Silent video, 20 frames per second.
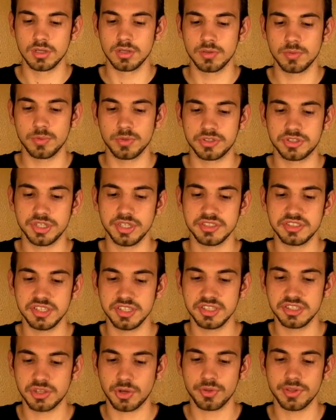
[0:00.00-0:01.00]
Which this
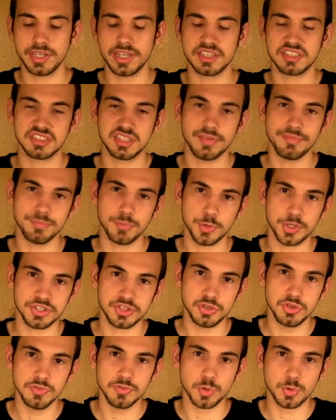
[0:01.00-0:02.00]
is only a
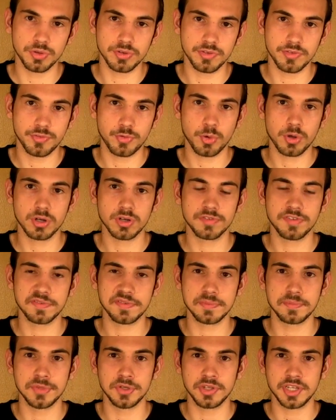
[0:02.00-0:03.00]
7.2 volt,
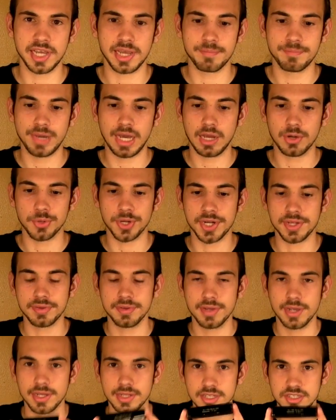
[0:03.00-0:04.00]
450 milliamp battery.
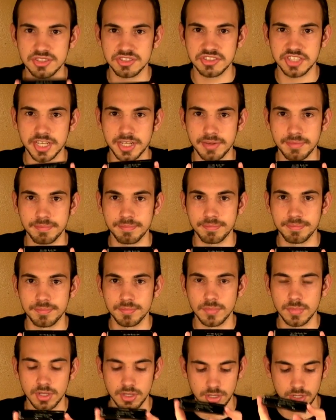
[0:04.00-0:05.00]
And this is it.
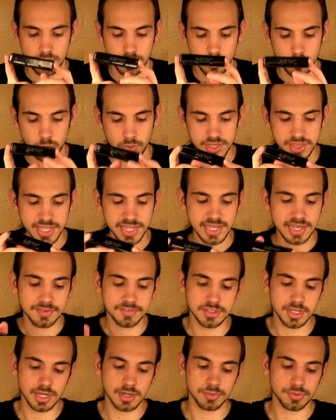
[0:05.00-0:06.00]
What they
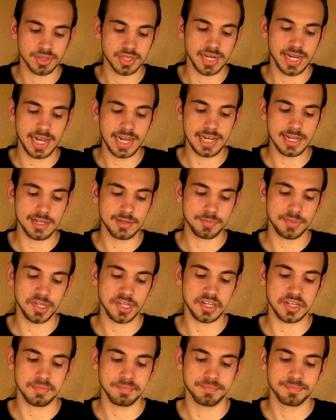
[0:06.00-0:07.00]
have done with an
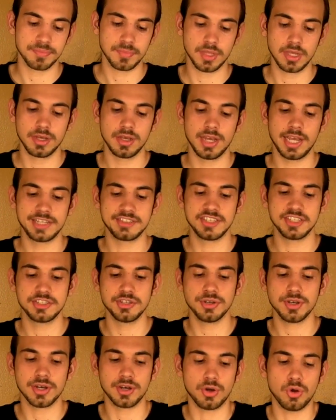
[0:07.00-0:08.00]
AEP is they
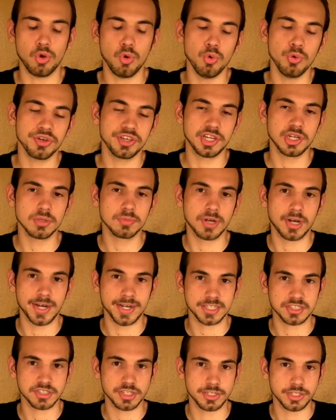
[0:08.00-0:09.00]
took a whole
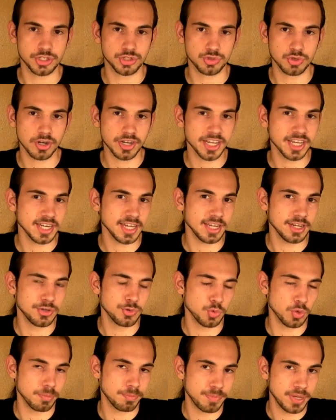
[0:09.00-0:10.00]
gearbox and shrunk it
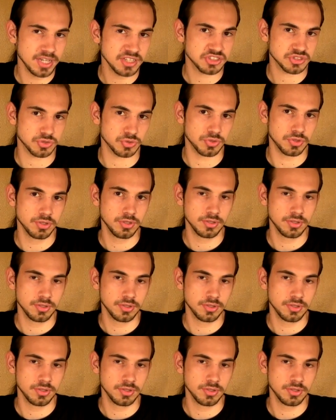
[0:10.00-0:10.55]
into a pistol.